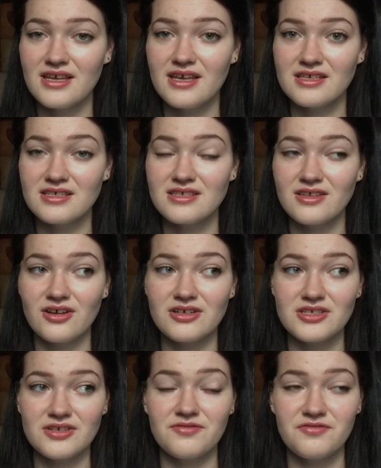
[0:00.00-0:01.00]
and
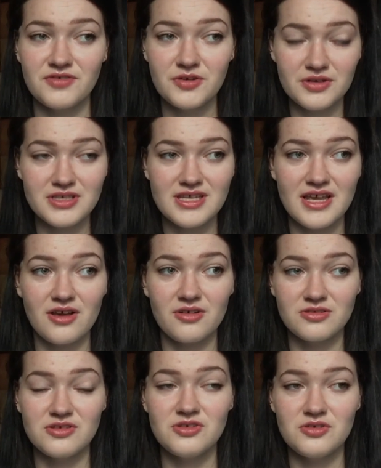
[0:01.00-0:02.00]
start focusing
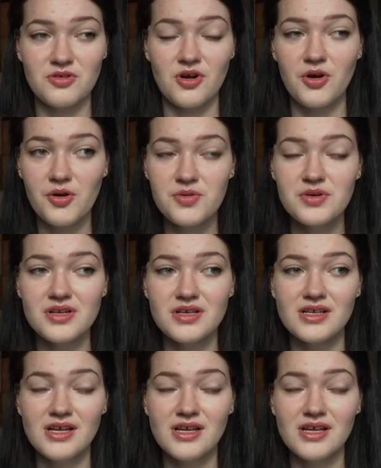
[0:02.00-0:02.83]
on your own.